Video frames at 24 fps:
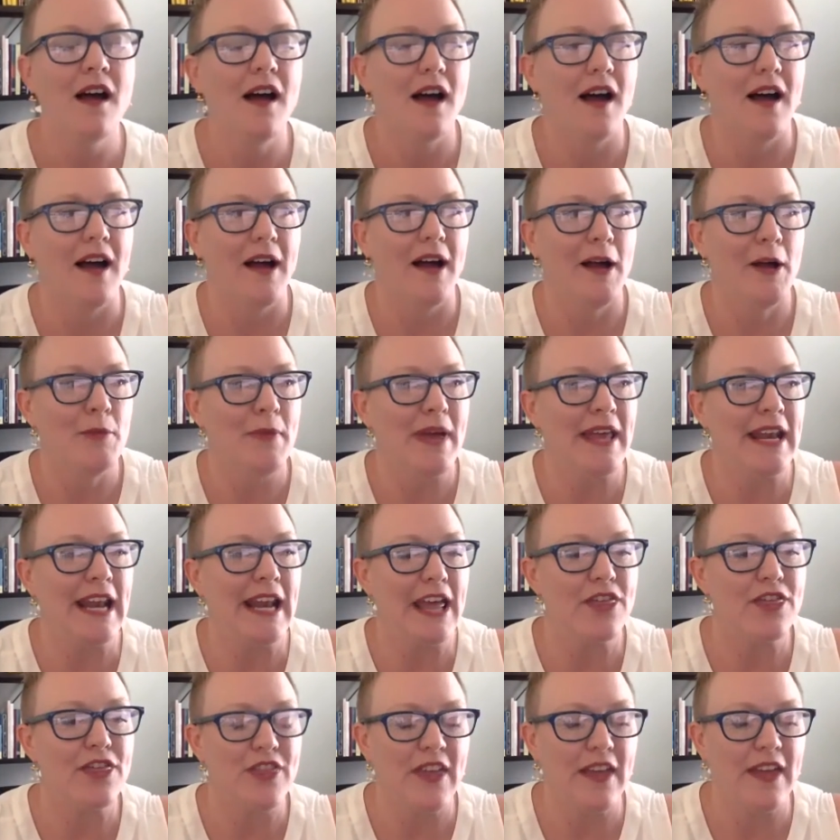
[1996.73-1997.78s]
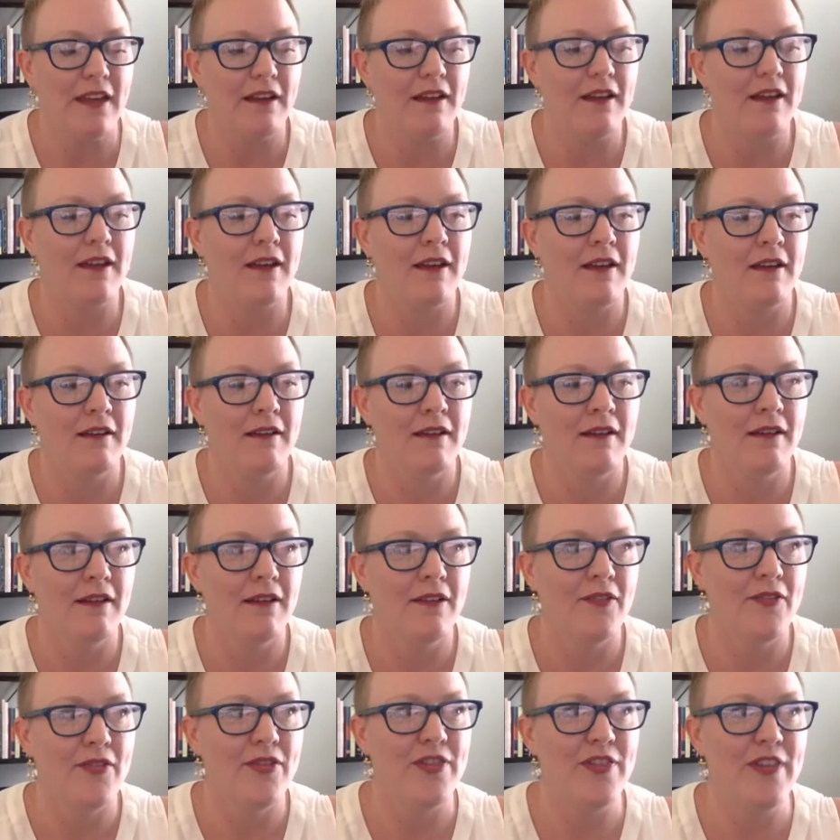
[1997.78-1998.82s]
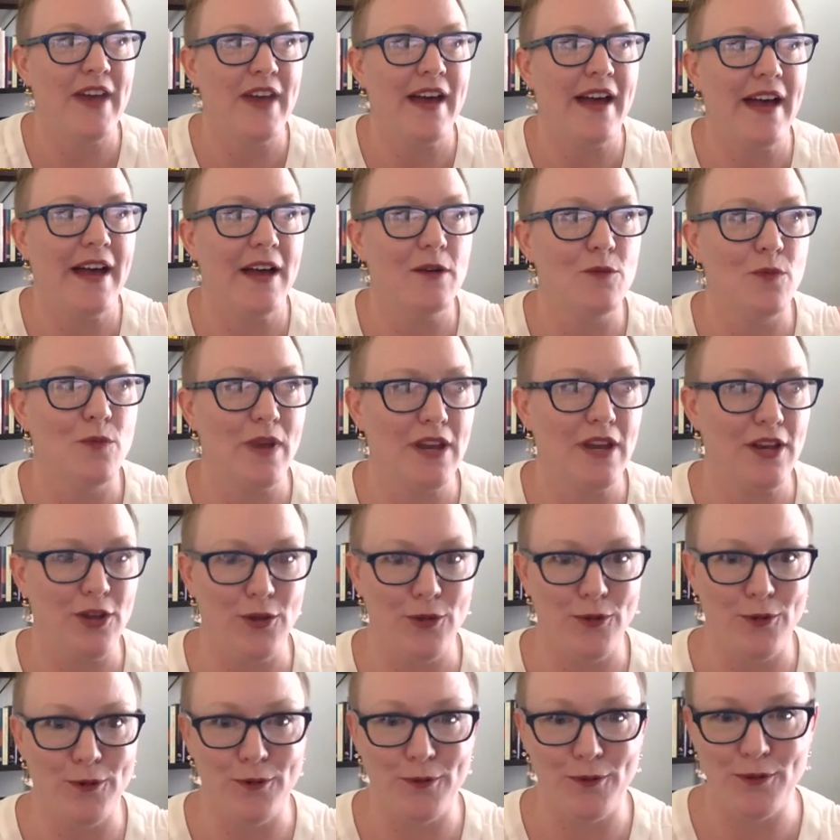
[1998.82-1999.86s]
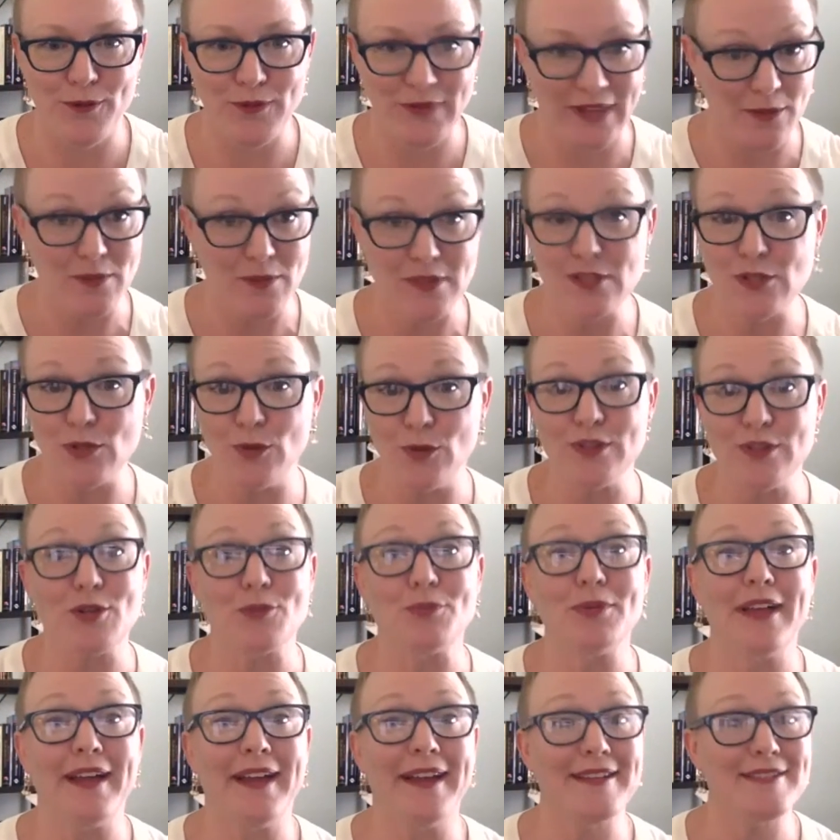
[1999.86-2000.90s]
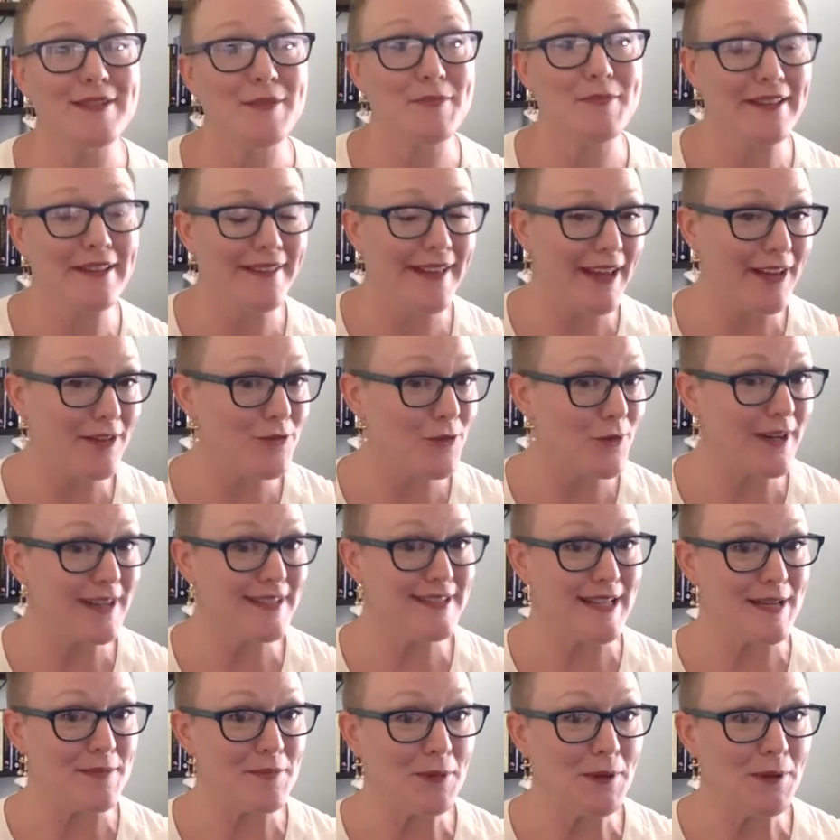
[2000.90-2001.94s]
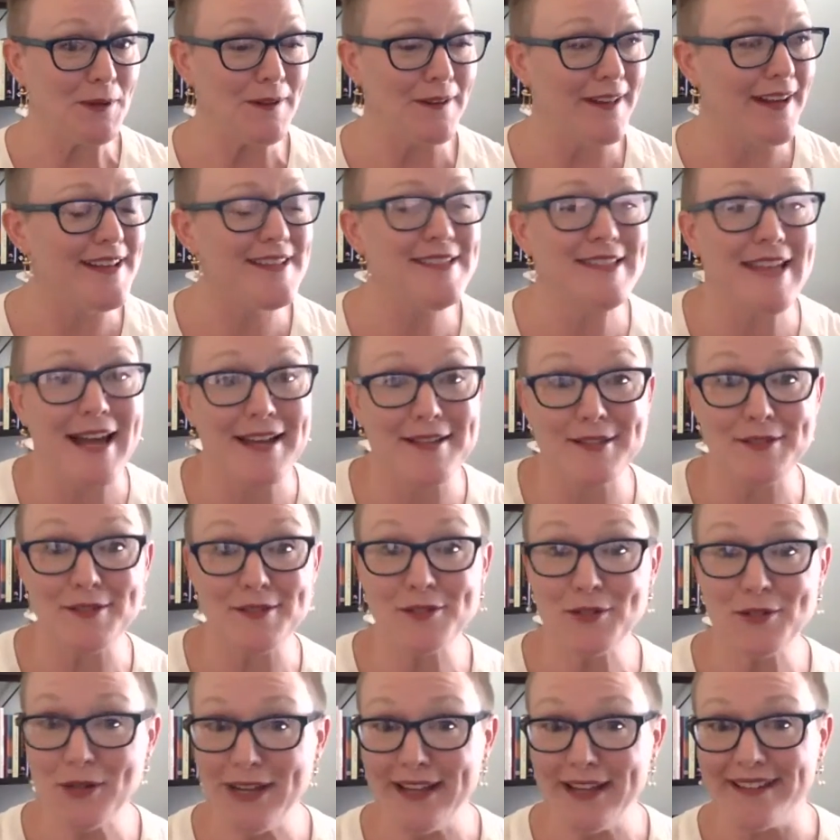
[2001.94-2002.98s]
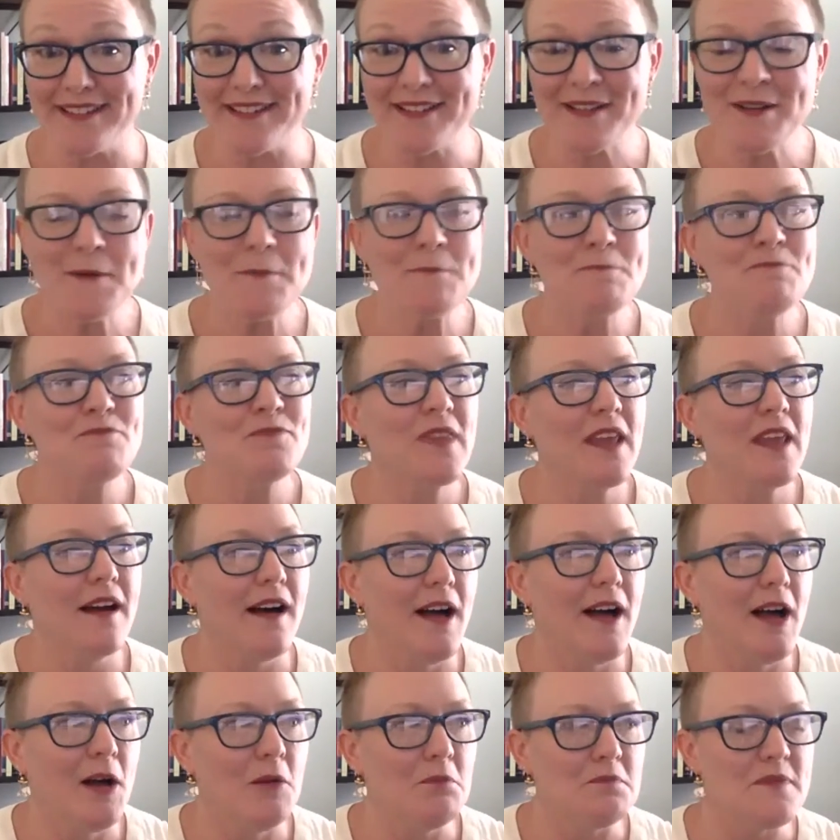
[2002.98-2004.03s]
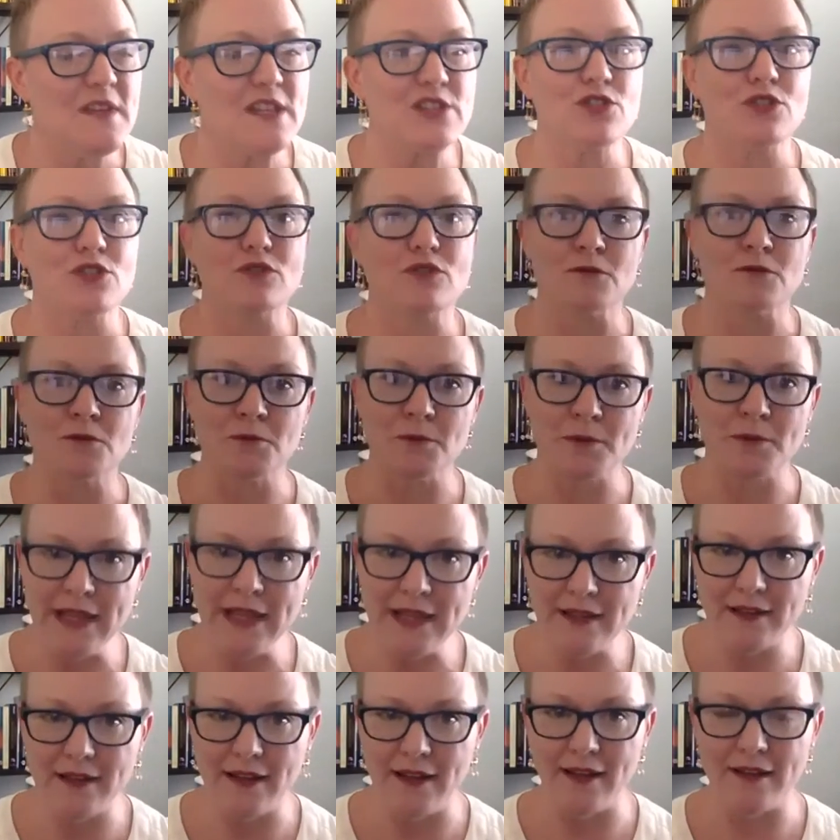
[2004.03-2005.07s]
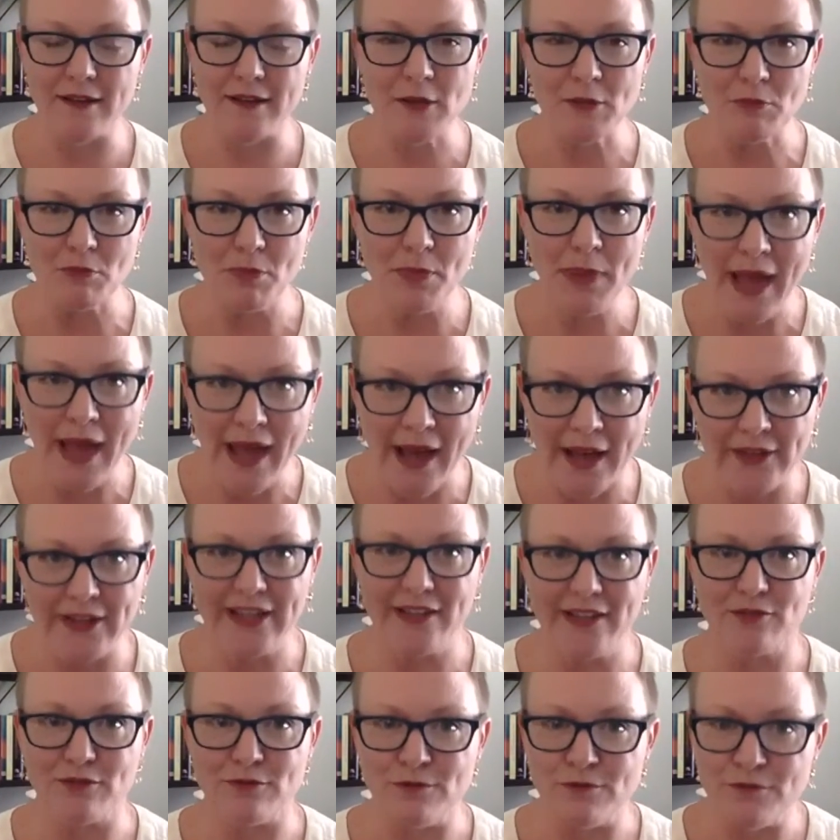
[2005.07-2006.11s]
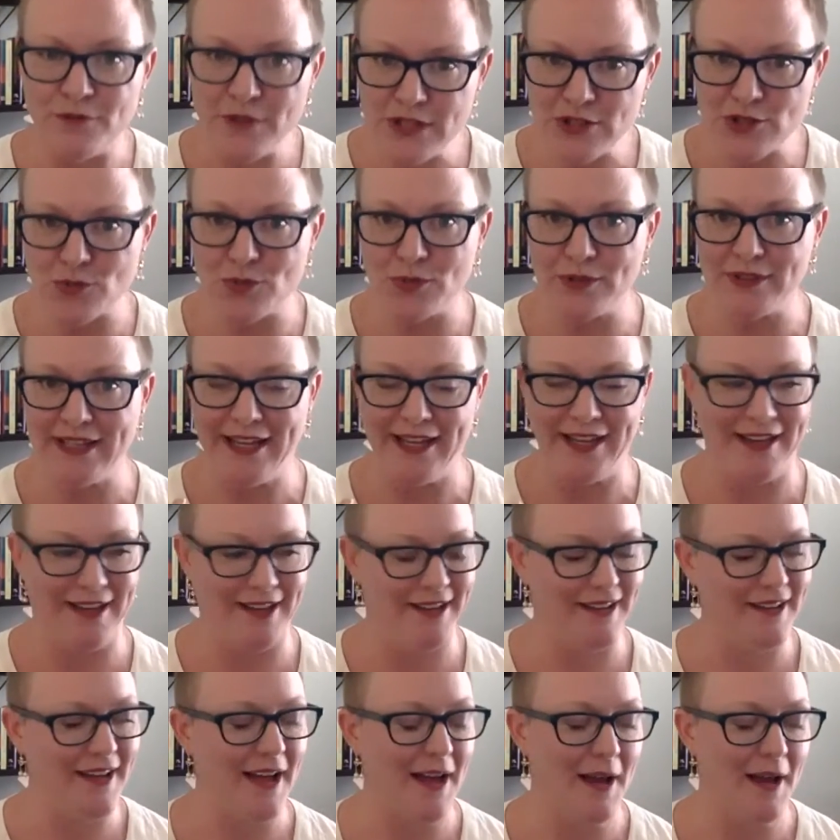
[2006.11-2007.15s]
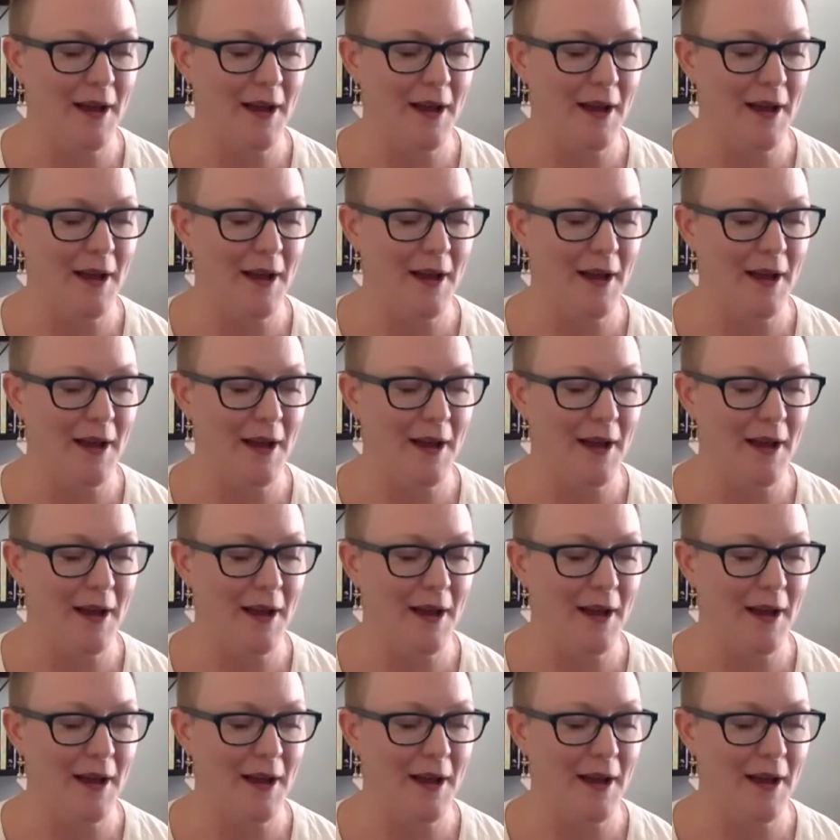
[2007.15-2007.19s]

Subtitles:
And I think that when students are playing something like, for example, Assassin's Creed, these are really compelling, visually